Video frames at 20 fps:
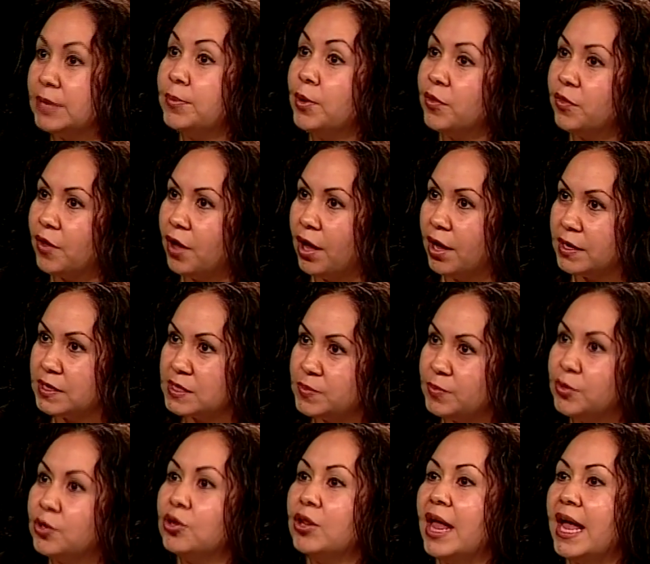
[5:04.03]
both the
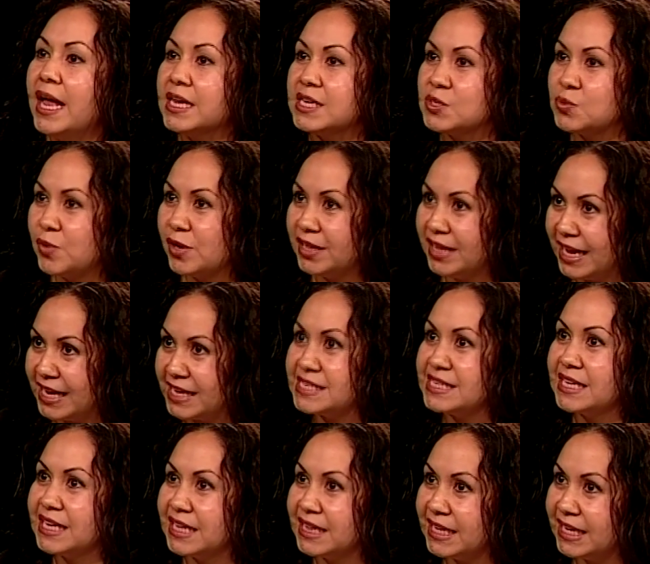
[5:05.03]
hospital as well as
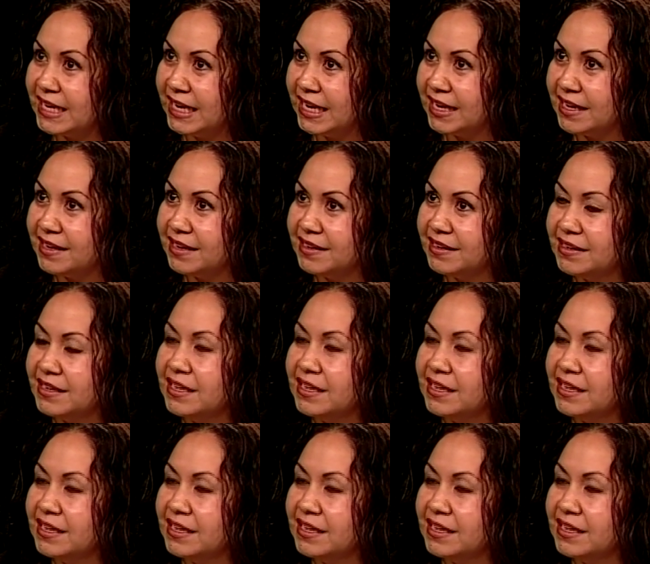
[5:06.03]
the clinic.